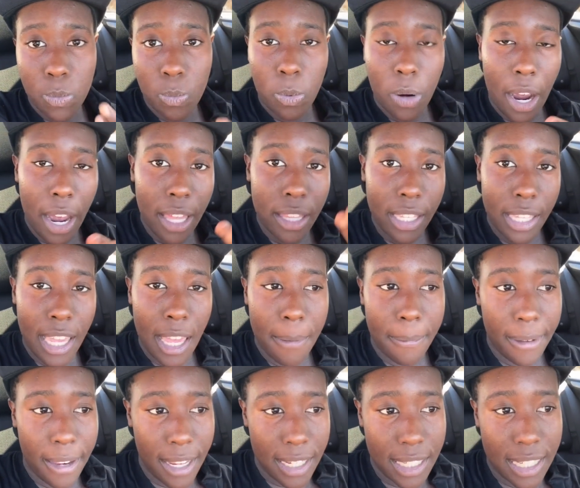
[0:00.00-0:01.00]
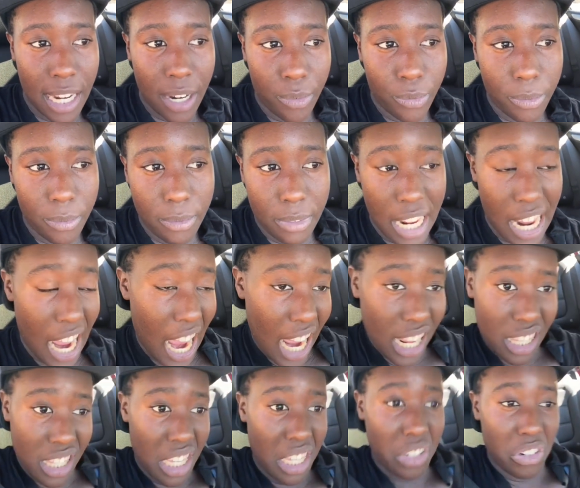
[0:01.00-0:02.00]
Why the campaign is not,
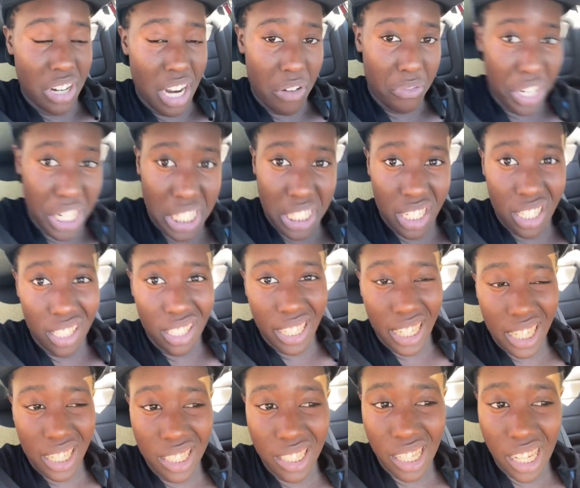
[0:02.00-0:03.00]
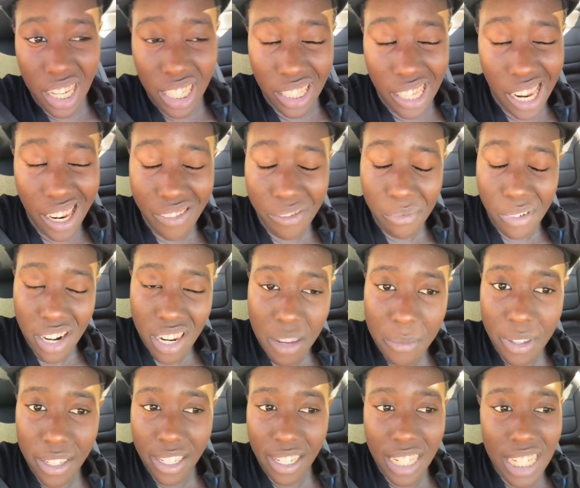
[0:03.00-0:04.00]
I think they're not raising like a lot of money,
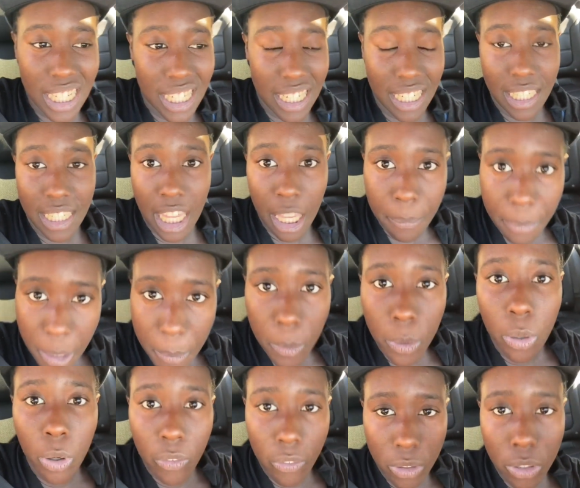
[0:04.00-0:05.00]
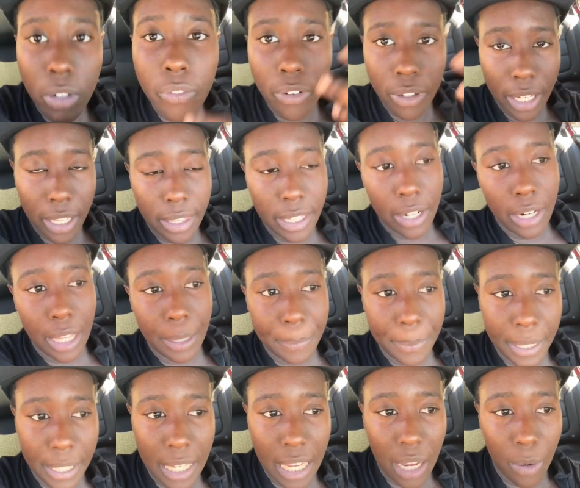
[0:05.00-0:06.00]
because it's the same people over and over again that are
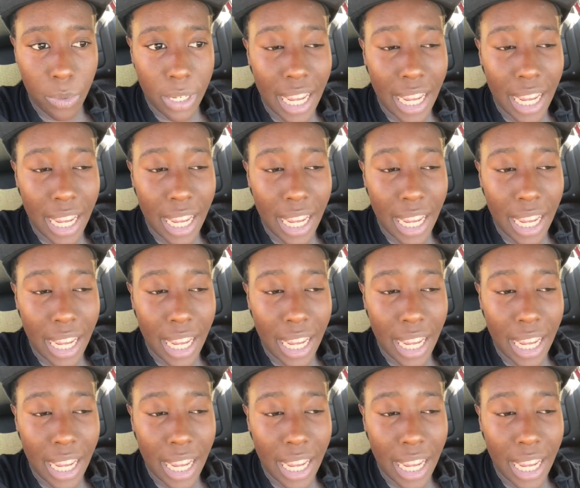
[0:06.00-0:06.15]
helping out.